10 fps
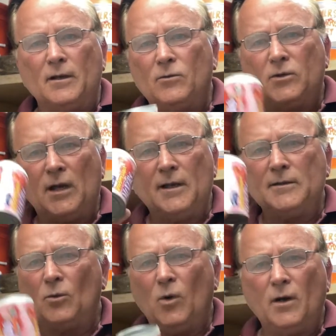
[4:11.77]
You
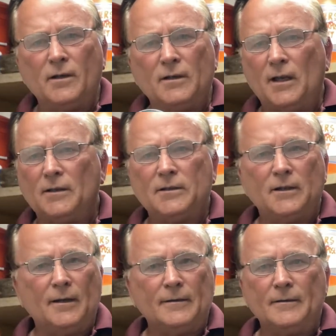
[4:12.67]
taste one and taste
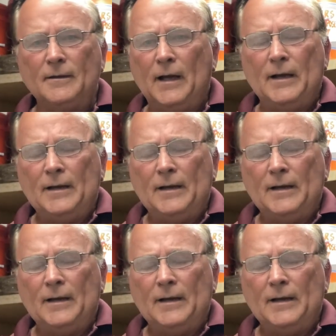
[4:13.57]
the other,